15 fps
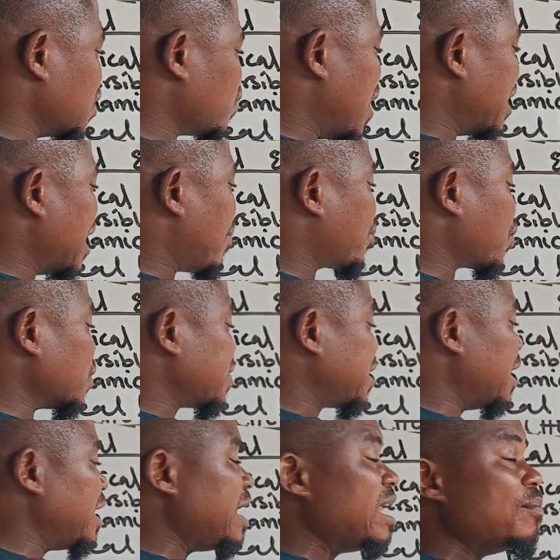is one that
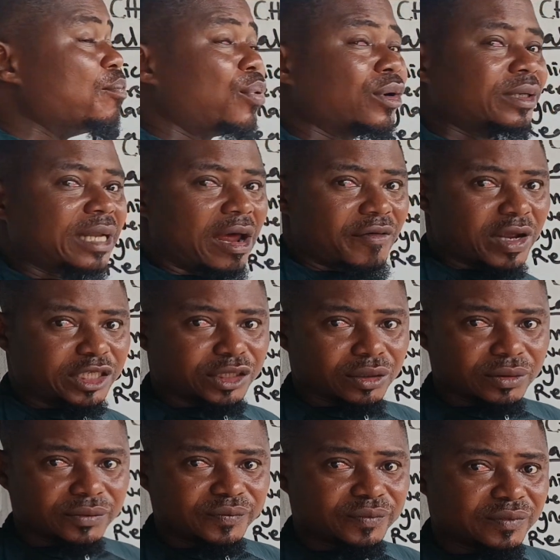proceeds in both
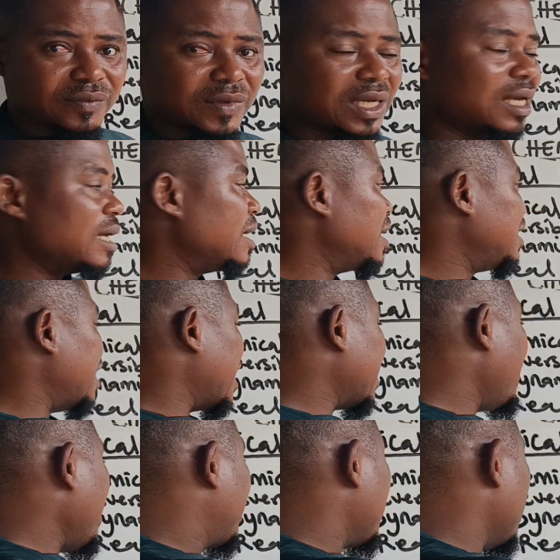directions.
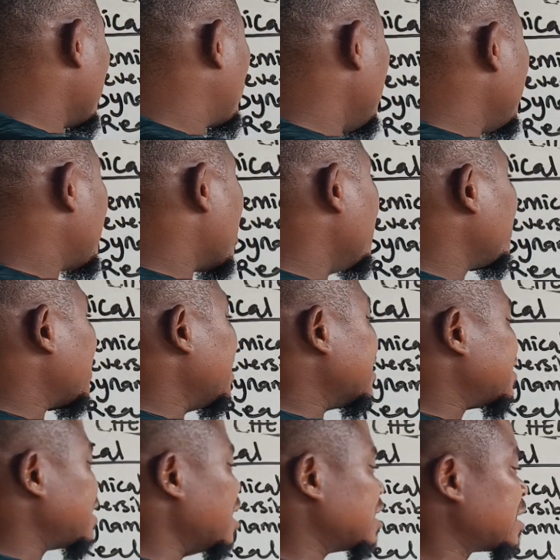Dynamic equilibrium
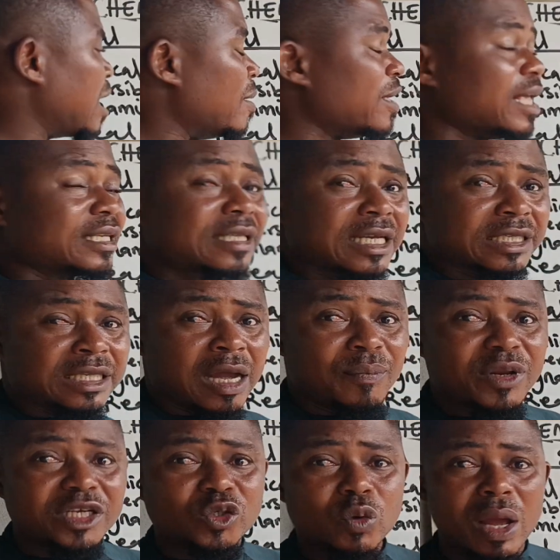is
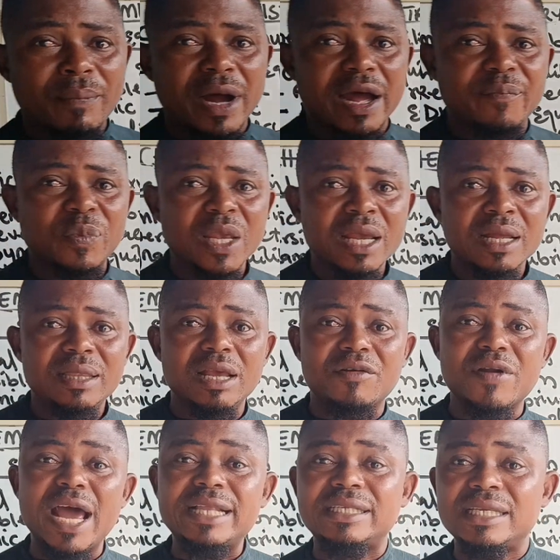established whereby the
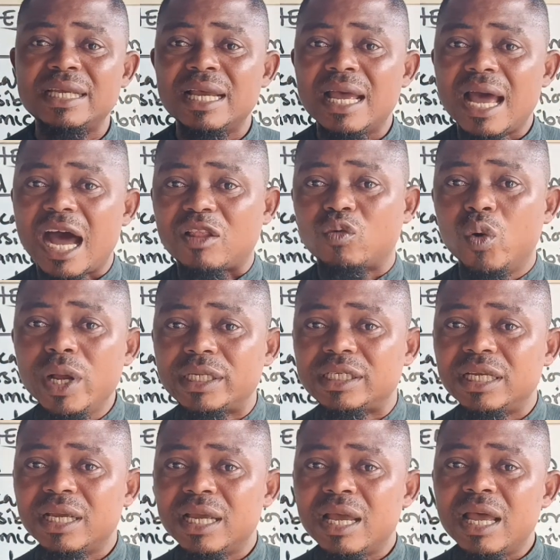rate at
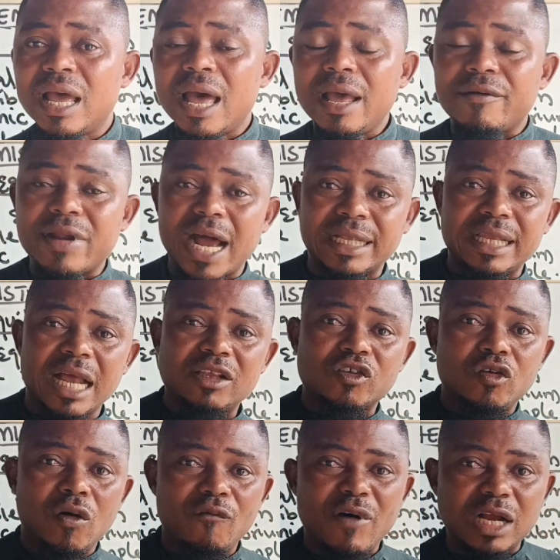which reactants
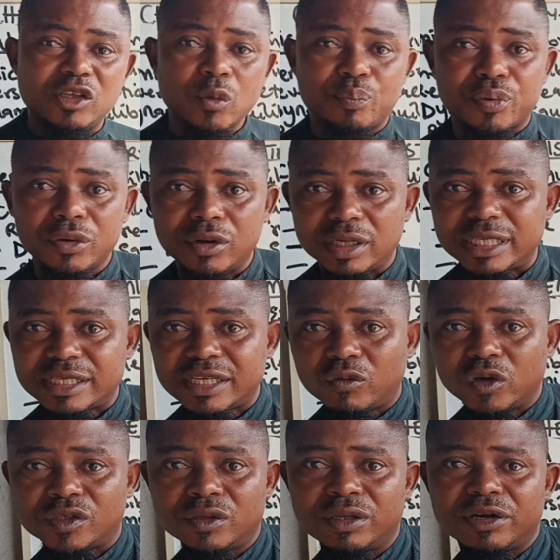convert to product is
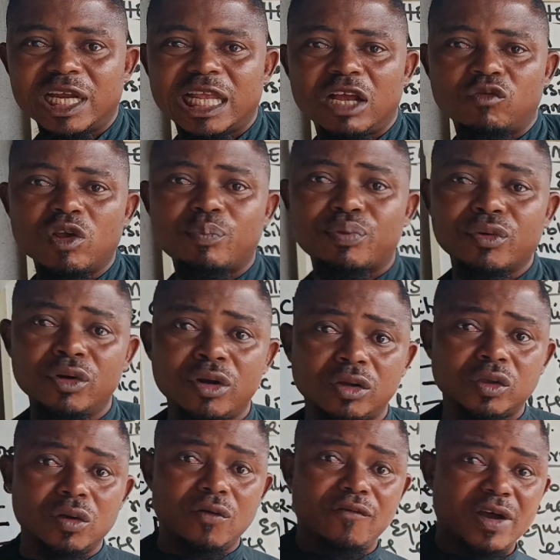equal to the rate at which
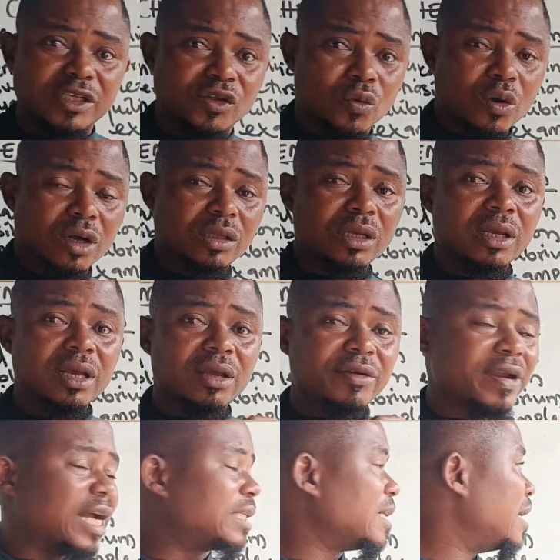product converts to what?
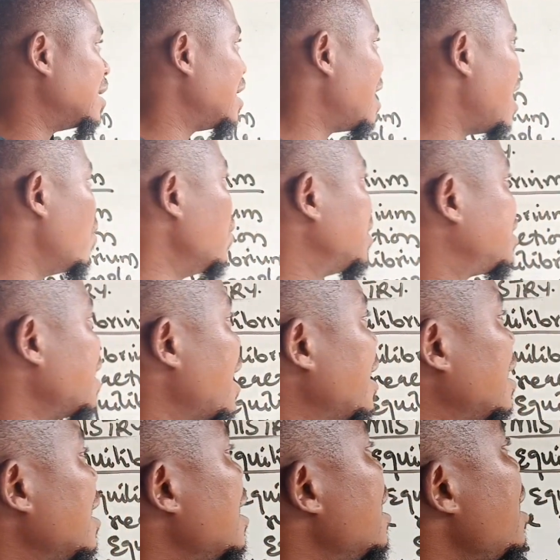Reactant. And we
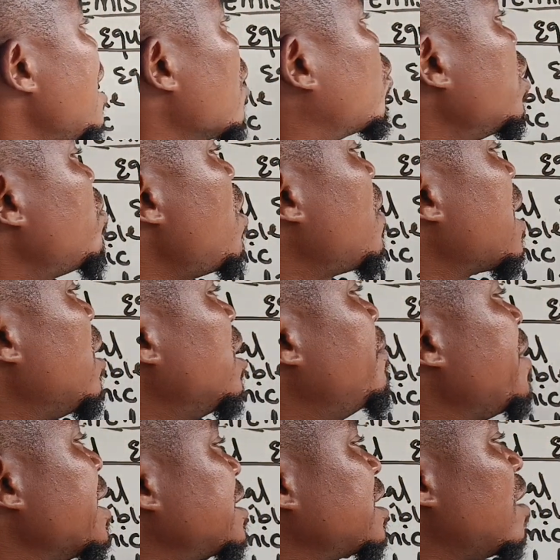say equilibrium can
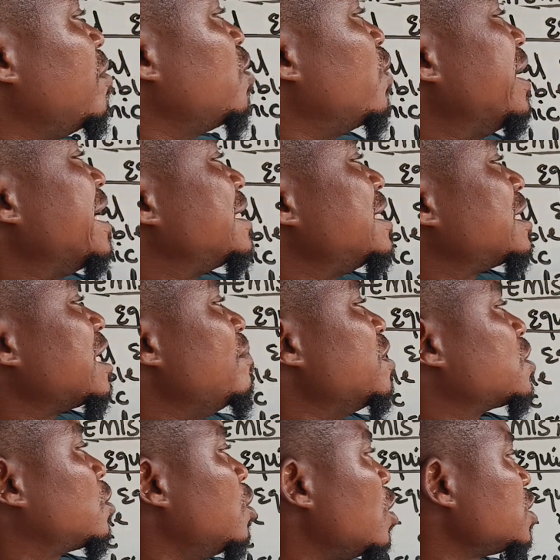only be established when the system
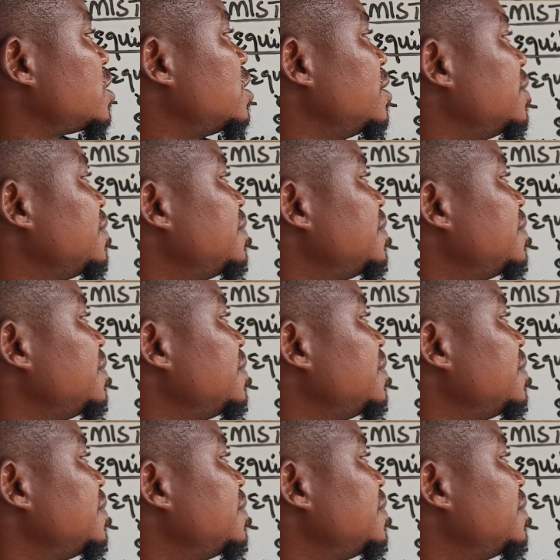is closed,